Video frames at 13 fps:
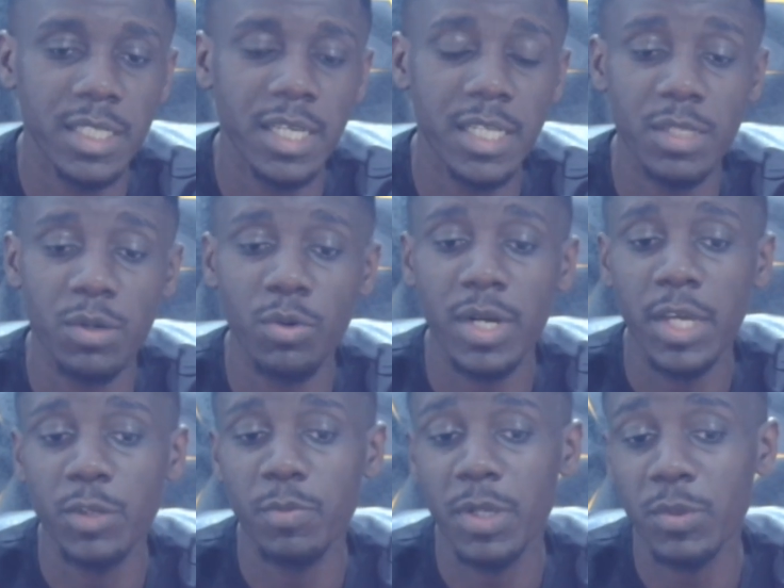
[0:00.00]
has now gonna
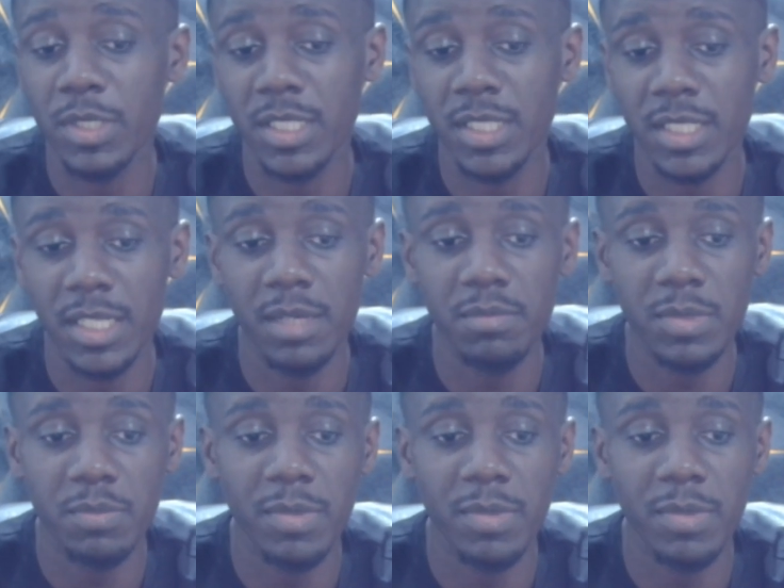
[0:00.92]
hate to play 26 games.